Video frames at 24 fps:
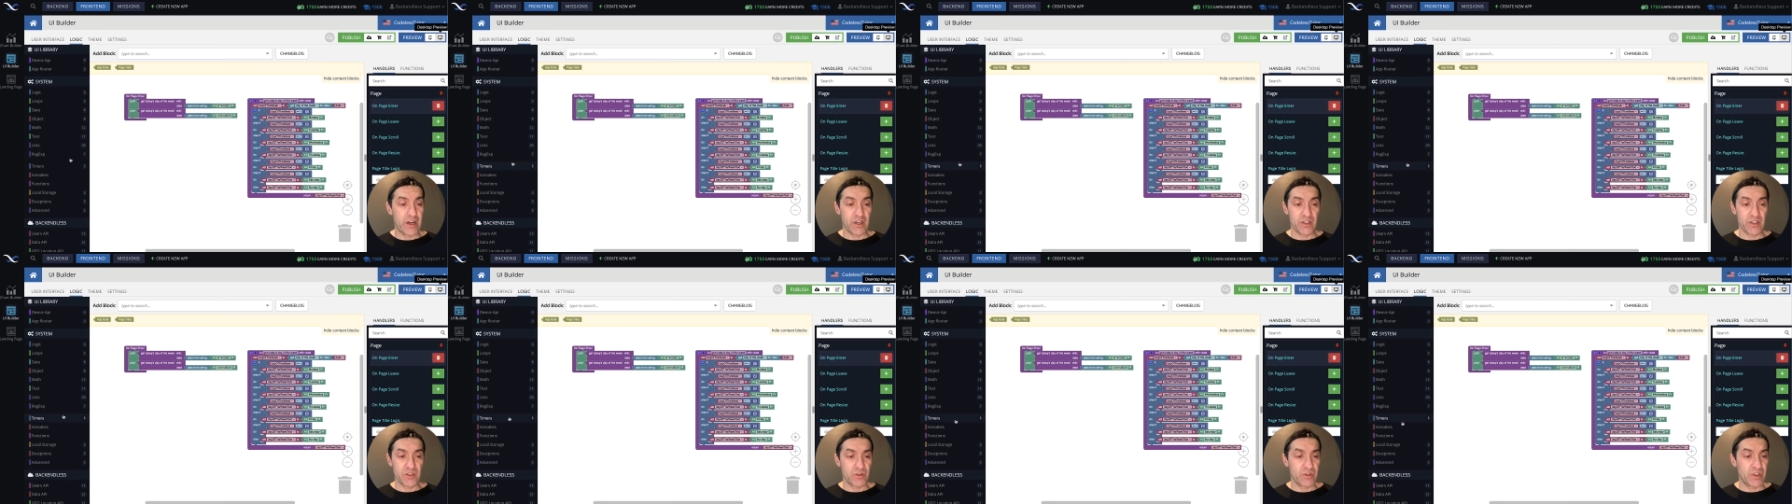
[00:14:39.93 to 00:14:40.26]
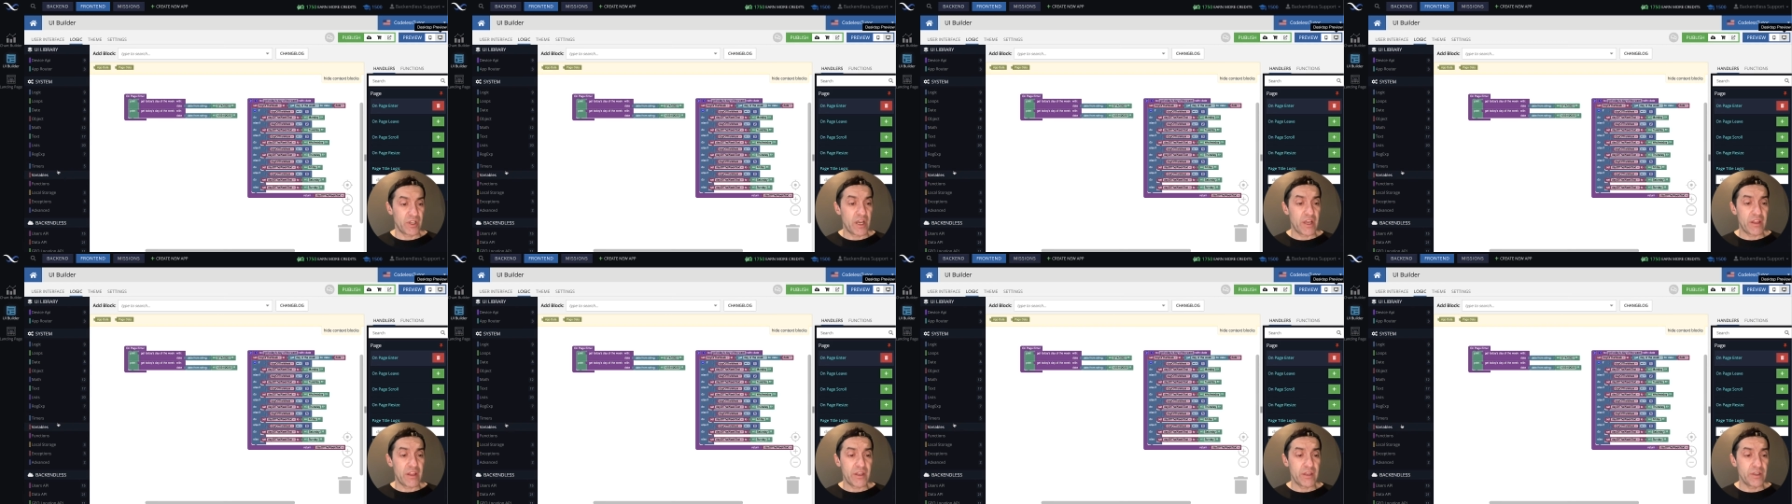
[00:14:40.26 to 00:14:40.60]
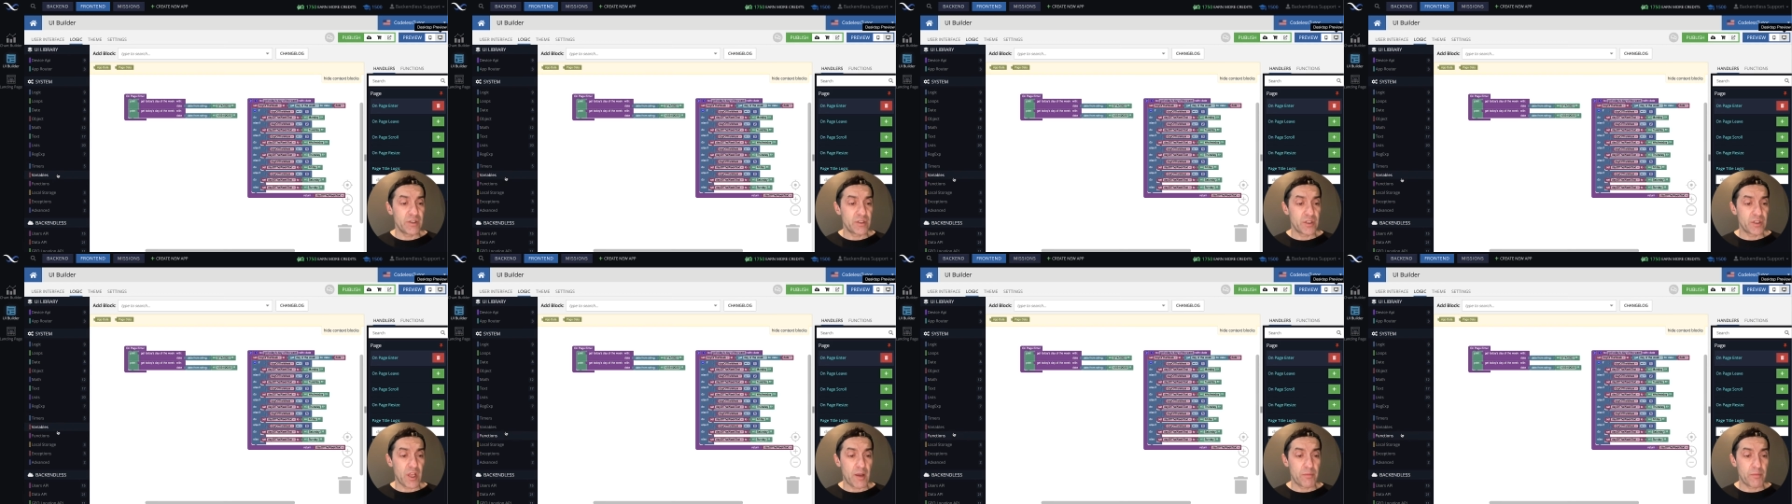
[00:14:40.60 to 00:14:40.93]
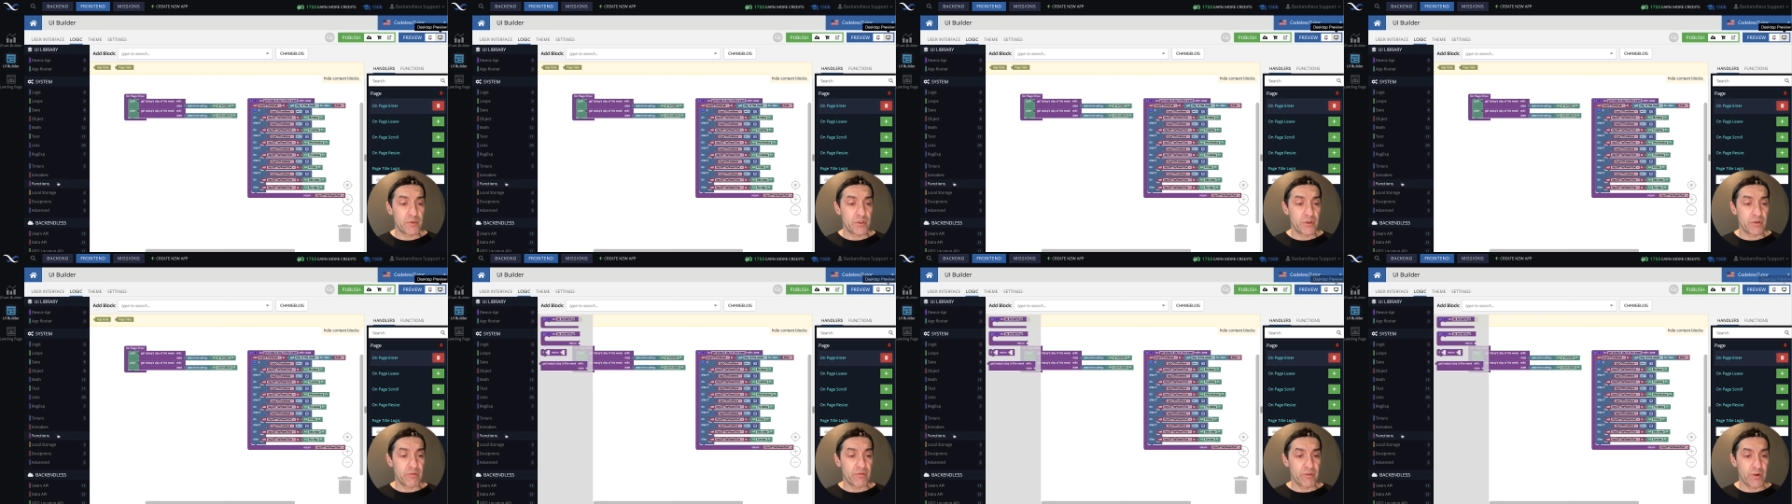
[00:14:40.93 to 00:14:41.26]
So nothing stops
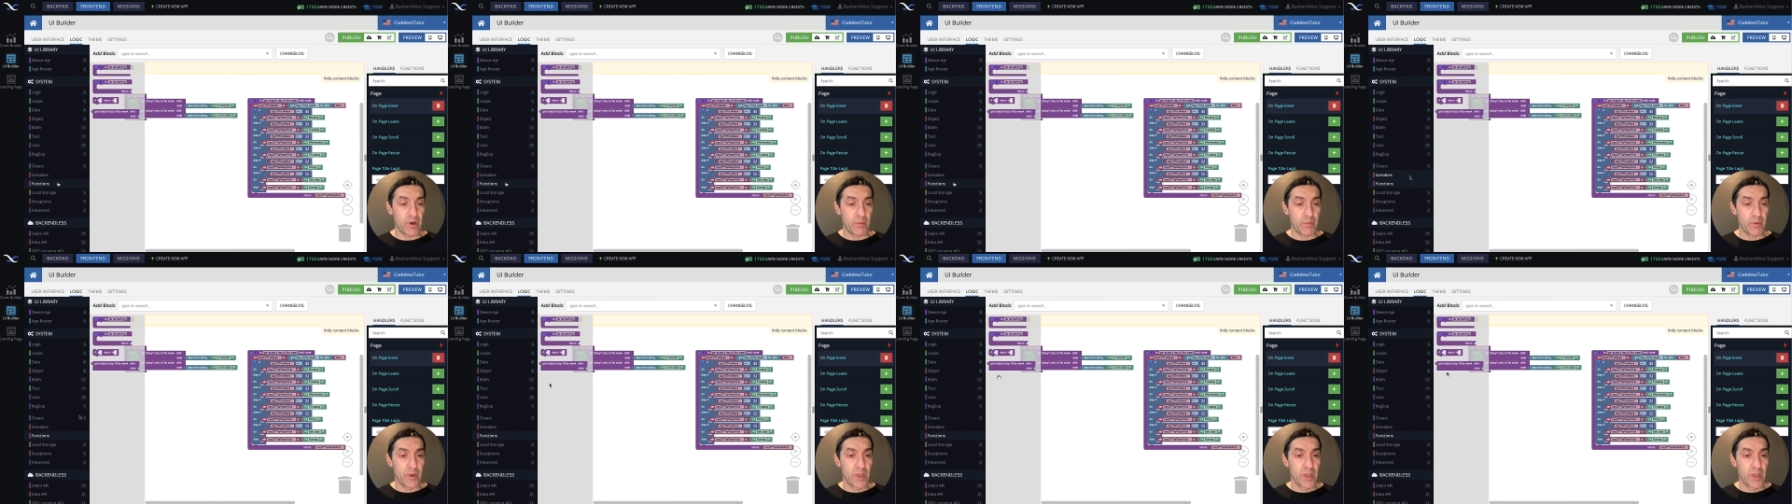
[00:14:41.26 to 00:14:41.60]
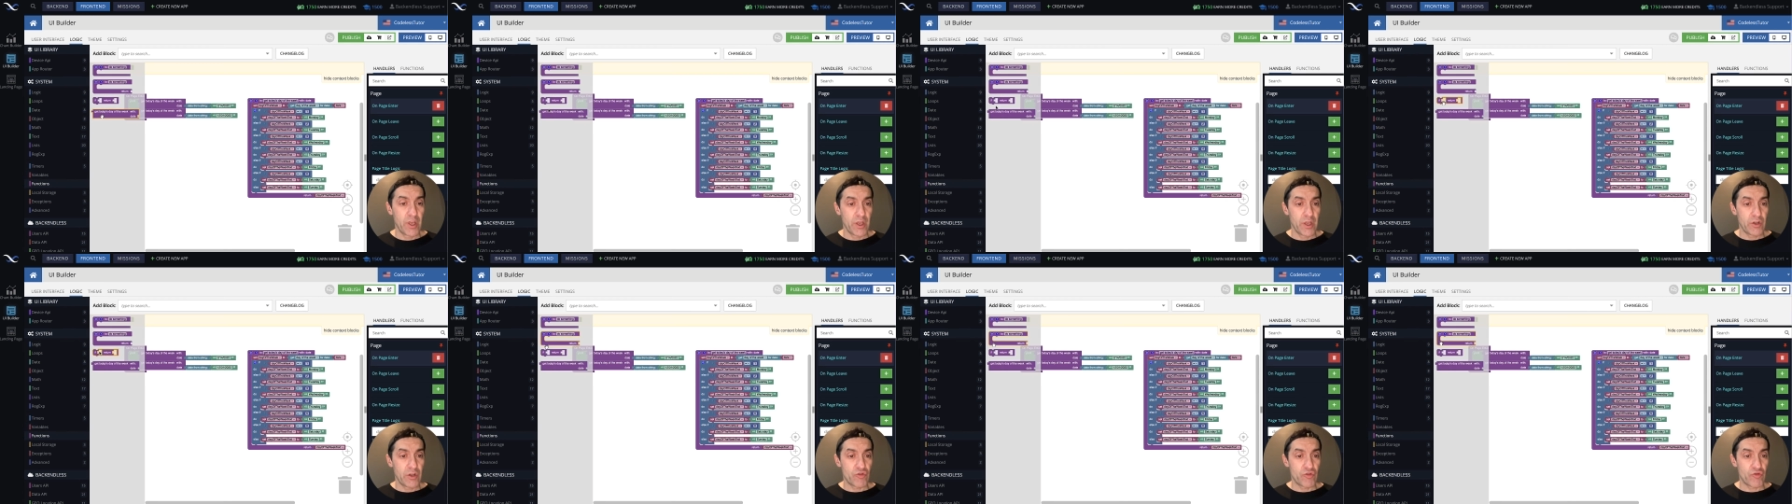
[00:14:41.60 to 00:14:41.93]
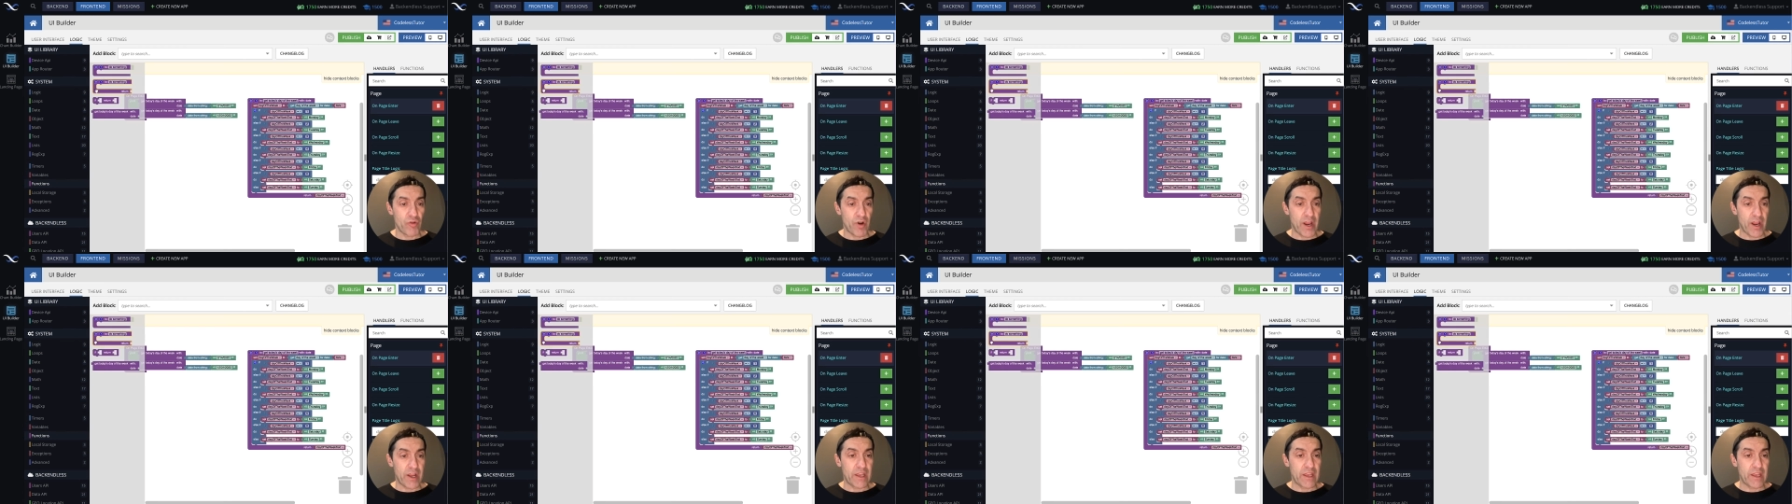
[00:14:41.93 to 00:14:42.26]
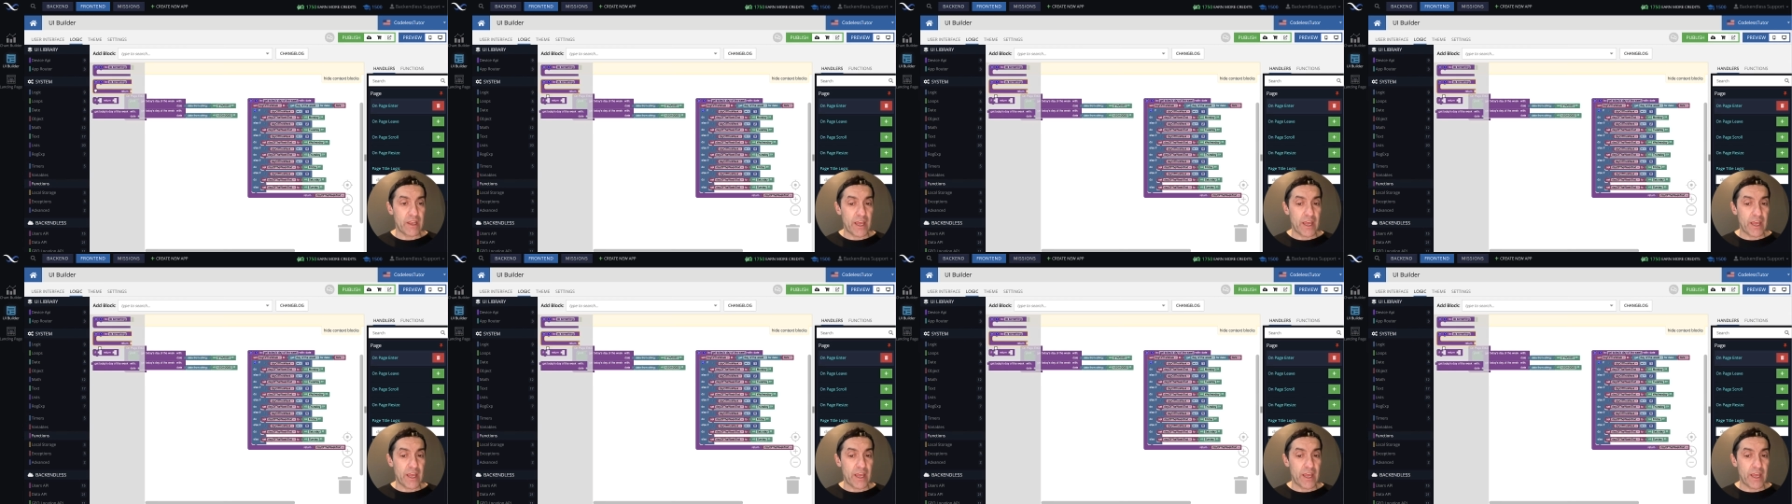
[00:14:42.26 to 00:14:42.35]
you from dragging